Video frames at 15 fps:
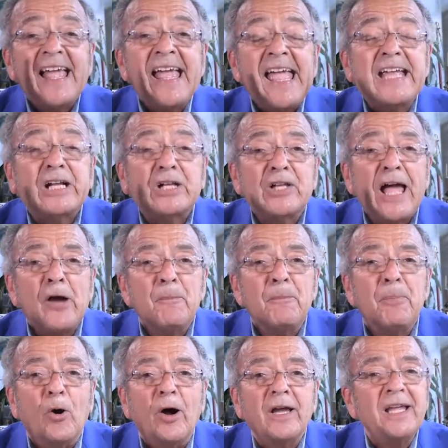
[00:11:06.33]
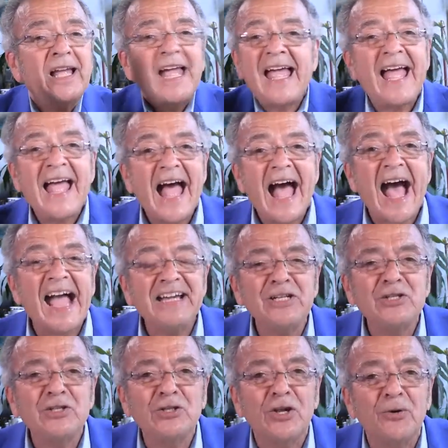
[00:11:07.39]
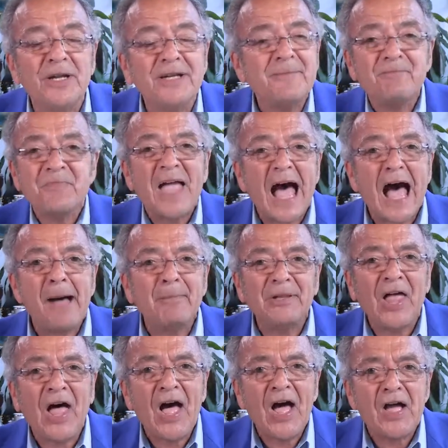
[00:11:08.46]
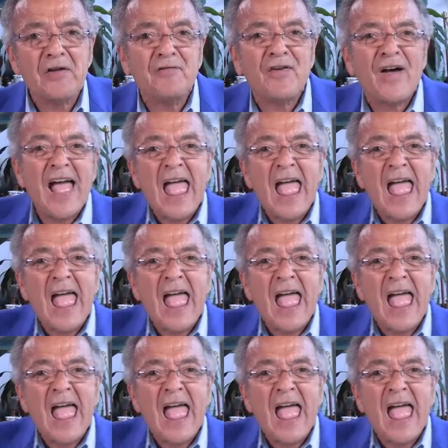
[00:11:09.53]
Hey, clown boy, I didn't do it. I'm alive.